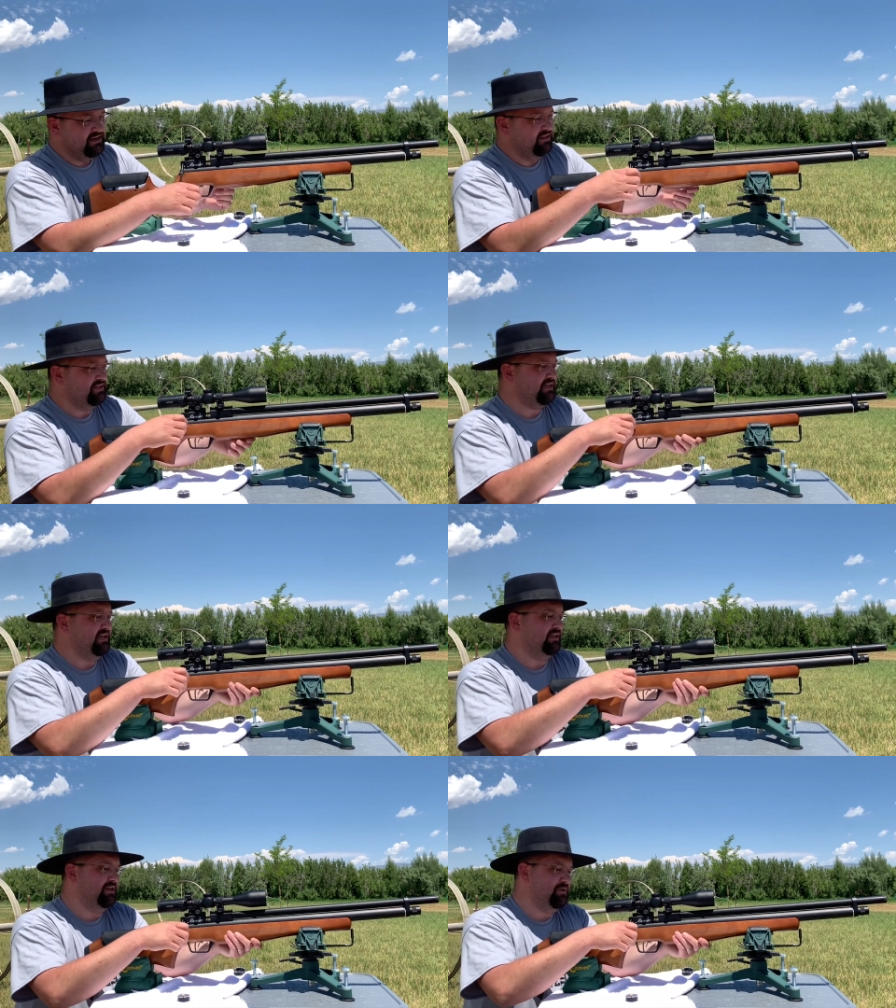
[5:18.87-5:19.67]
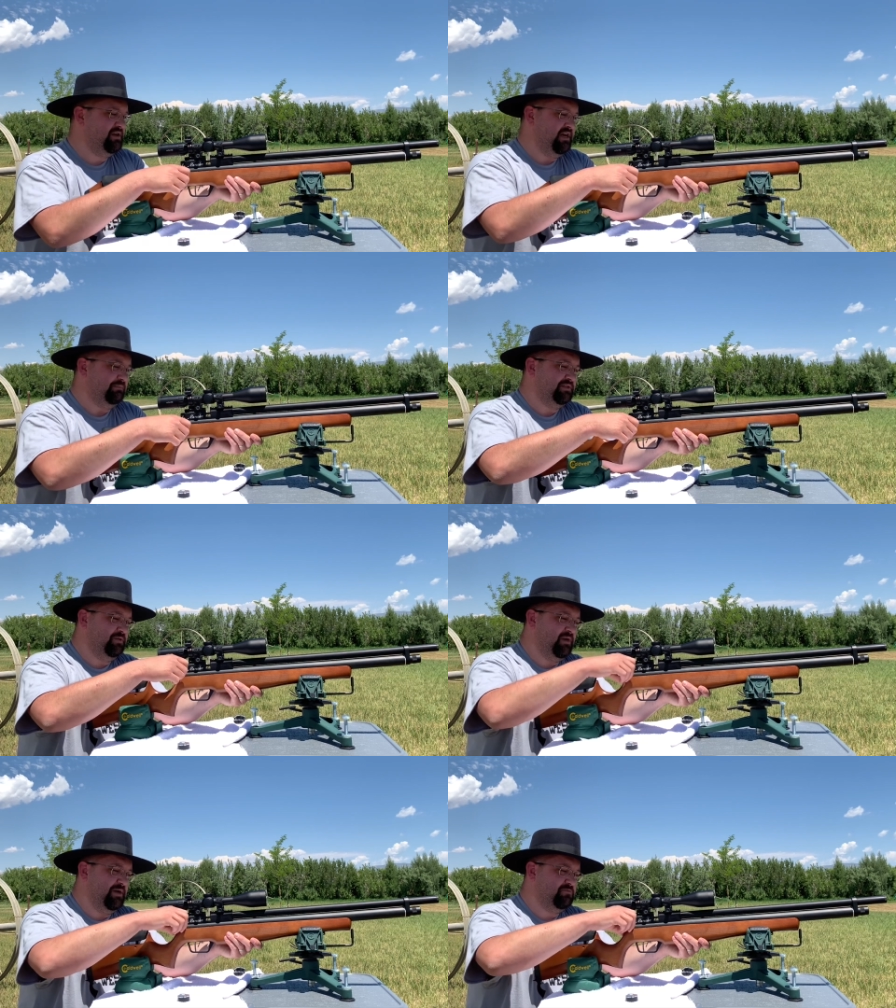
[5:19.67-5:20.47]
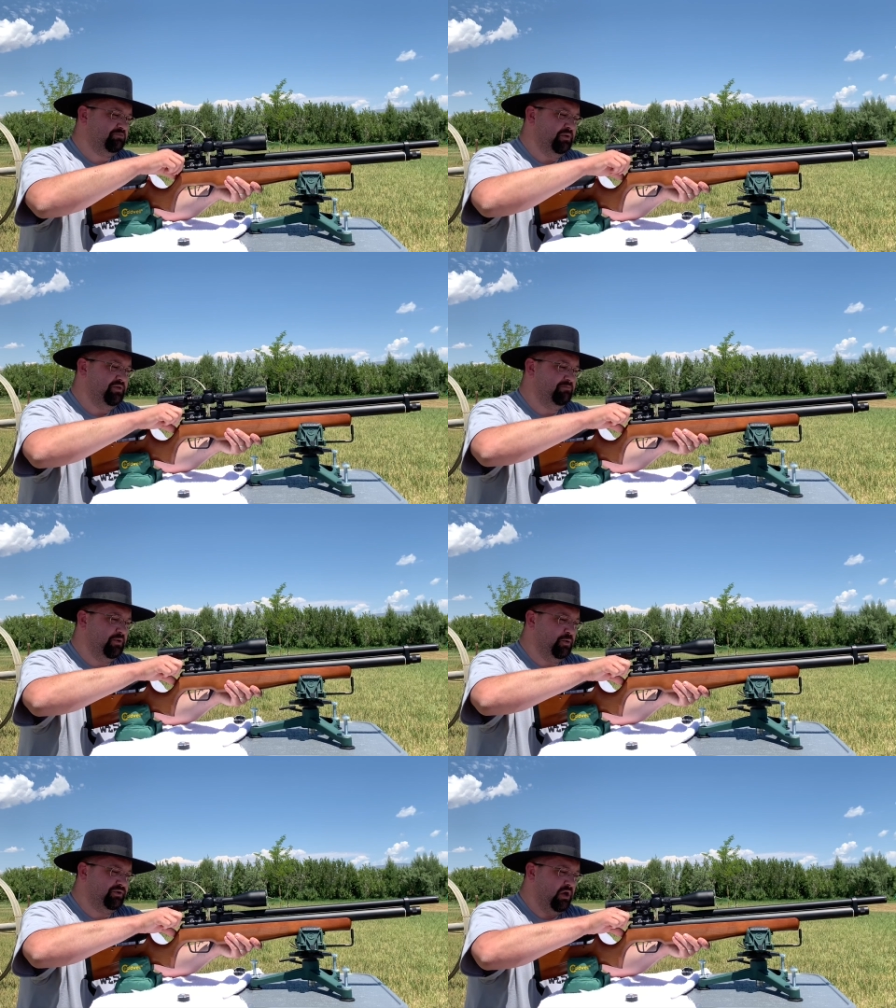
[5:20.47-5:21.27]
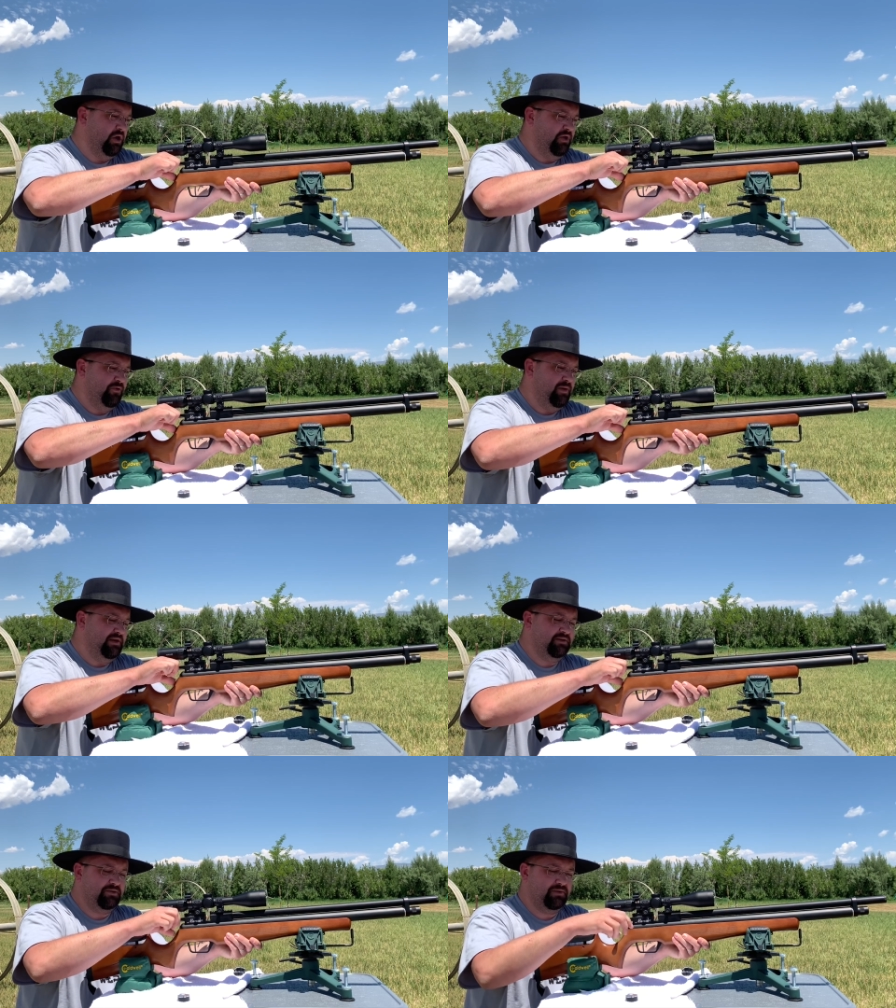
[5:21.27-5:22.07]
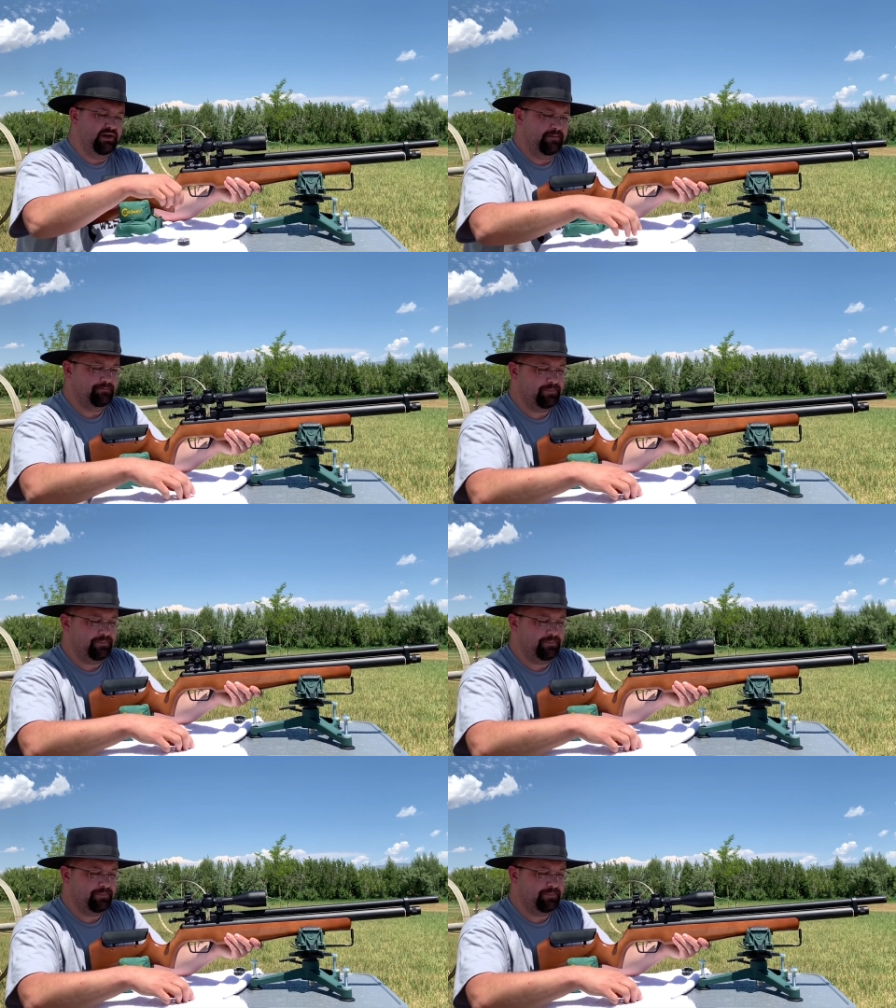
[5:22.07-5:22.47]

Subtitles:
let's get it loaded up. So I will pull the bolt all the way to the rear.